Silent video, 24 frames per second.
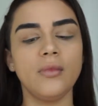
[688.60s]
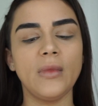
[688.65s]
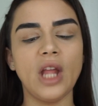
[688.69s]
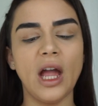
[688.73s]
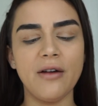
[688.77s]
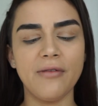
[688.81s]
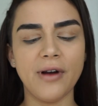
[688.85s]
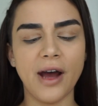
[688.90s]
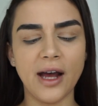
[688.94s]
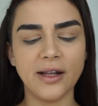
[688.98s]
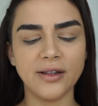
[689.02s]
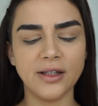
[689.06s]

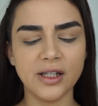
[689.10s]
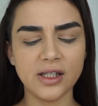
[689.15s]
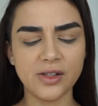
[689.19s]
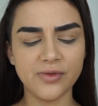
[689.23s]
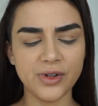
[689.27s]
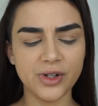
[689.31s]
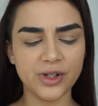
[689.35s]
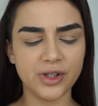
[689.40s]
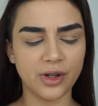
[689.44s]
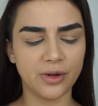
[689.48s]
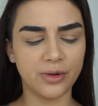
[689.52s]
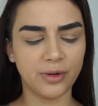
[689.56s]
I've had this
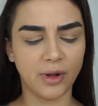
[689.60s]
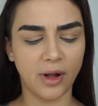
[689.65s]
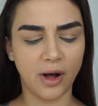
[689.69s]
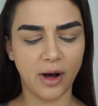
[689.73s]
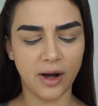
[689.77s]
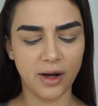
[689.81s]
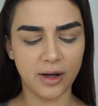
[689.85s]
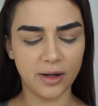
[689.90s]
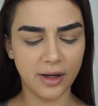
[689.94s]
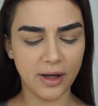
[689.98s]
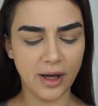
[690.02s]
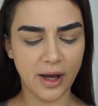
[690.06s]
for so
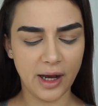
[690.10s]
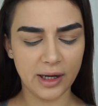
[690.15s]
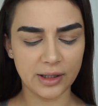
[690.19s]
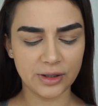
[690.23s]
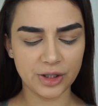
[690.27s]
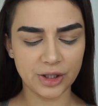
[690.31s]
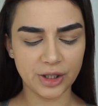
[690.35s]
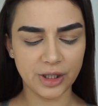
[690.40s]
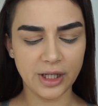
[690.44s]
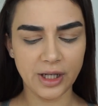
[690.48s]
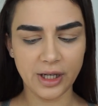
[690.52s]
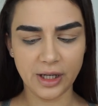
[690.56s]
long,
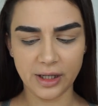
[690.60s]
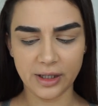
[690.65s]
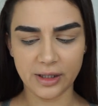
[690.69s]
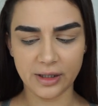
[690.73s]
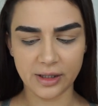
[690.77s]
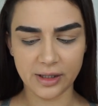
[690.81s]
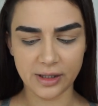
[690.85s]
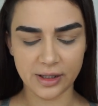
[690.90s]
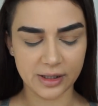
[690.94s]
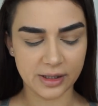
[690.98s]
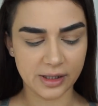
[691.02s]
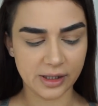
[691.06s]
actually,
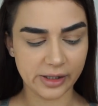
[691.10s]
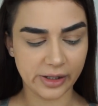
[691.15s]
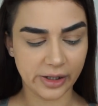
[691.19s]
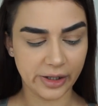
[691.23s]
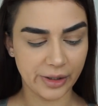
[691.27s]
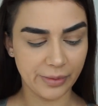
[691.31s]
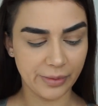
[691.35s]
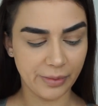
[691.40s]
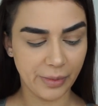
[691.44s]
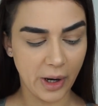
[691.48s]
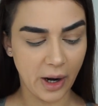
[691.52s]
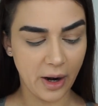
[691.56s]
and this is a
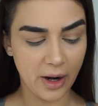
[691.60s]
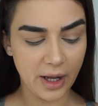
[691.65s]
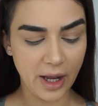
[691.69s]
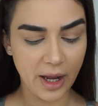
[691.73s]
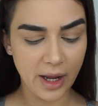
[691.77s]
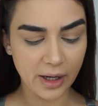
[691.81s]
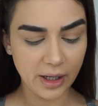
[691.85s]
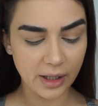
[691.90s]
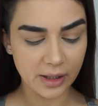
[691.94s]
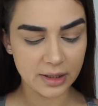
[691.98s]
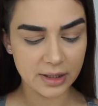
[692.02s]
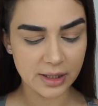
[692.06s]
good
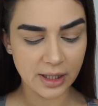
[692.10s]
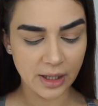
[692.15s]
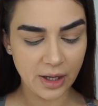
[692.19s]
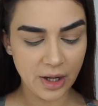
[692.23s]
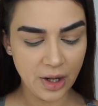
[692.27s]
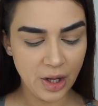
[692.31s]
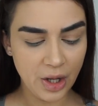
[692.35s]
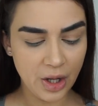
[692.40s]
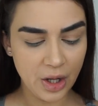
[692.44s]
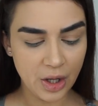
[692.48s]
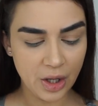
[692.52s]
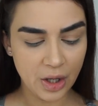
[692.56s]
product.
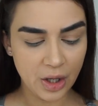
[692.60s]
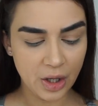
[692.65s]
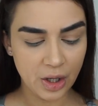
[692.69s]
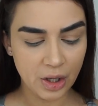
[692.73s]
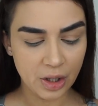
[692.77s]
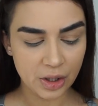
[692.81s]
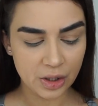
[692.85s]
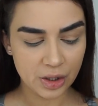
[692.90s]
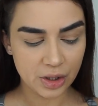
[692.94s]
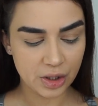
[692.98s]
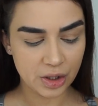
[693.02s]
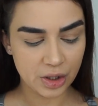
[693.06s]

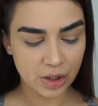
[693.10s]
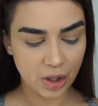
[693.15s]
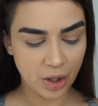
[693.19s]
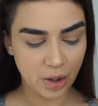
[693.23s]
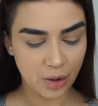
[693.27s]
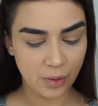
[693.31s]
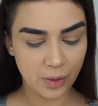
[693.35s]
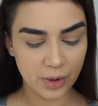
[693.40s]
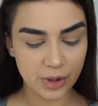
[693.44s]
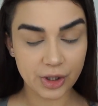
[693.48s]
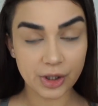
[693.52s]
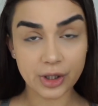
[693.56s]

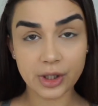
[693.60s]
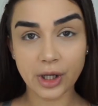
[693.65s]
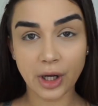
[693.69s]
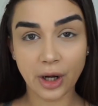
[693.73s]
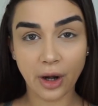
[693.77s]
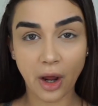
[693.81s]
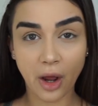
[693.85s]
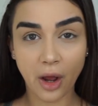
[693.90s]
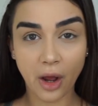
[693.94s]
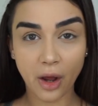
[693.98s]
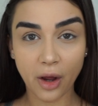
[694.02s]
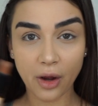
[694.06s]
So we're just
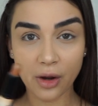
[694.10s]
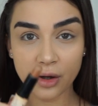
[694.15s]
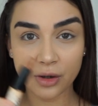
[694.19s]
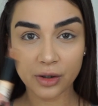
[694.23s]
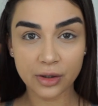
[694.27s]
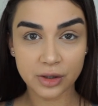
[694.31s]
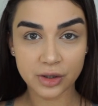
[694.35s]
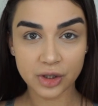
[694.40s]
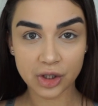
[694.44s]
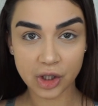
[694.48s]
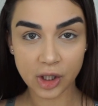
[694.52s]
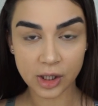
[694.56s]
gonna
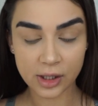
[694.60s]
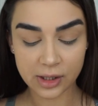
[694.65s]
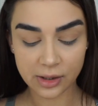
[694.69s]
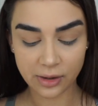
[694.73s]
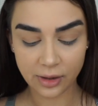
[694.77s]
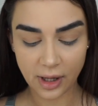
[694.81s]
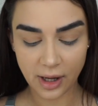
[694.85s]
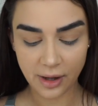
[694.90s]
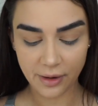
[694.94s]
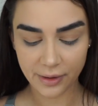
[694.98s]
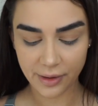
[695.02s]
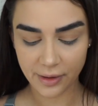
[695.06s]

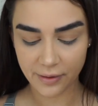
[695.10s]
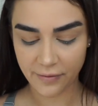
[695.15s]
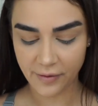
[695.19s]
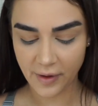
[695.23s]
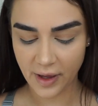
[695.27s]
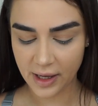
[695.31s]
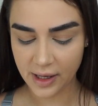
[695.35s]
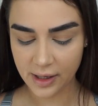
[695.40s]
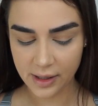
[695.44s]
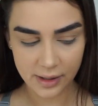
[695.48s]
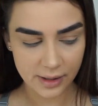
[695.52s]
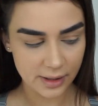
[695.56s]
chisel out the
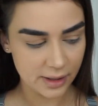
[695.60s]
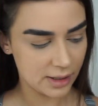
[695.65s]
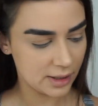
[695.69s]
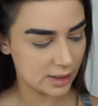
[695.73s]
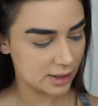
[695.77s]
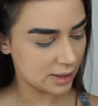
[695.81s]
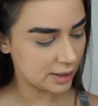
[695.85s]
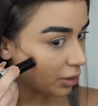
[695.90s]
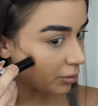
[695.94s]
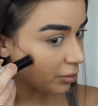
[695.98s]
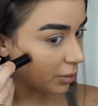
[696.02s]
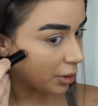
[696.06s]

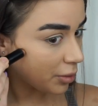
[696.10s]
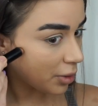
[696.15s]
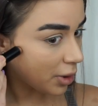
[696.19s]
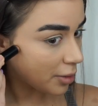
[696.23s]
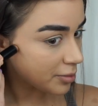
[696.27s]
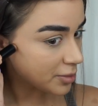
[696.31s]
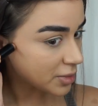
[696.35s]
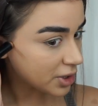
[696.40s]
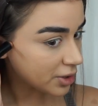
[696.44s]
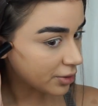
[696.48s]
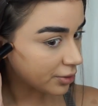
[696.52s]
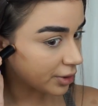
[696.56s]
face. My
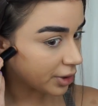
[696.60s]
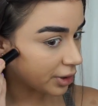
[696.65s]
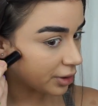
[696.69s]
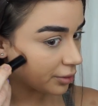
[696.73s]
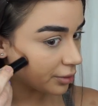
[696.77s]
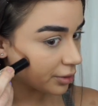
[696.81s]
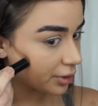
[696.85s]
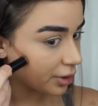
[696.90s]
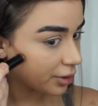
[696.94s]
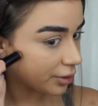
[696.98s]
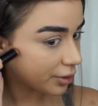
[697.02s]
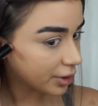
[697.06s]
mom's so
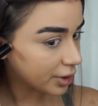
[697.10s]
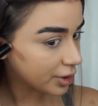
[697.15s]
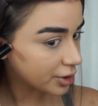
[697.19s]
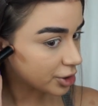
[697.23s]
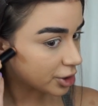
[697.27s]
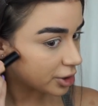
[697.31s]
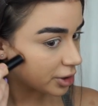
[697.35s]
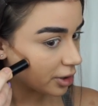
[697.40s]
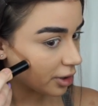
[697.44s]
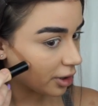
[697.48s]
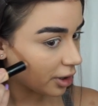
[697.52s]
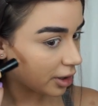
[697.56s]
cute though, because
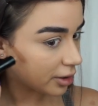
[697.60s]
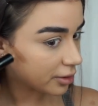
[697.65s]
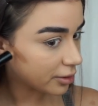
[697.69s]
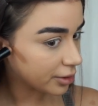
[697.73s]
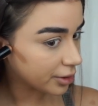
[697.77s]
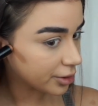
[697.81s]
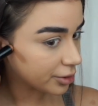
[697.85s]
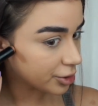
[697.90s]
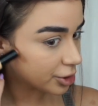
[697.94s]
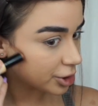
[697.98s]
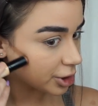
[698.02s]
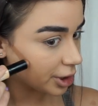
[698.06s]
she got
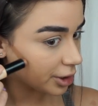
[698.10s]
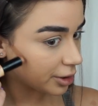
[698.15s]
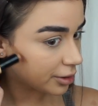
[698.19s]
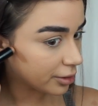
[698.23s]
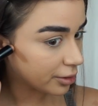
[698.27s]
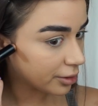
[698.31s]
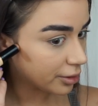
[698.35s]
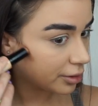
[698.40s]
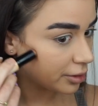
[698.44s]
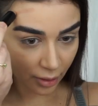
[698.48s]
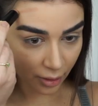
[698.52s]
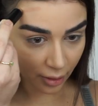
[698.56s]
Lucian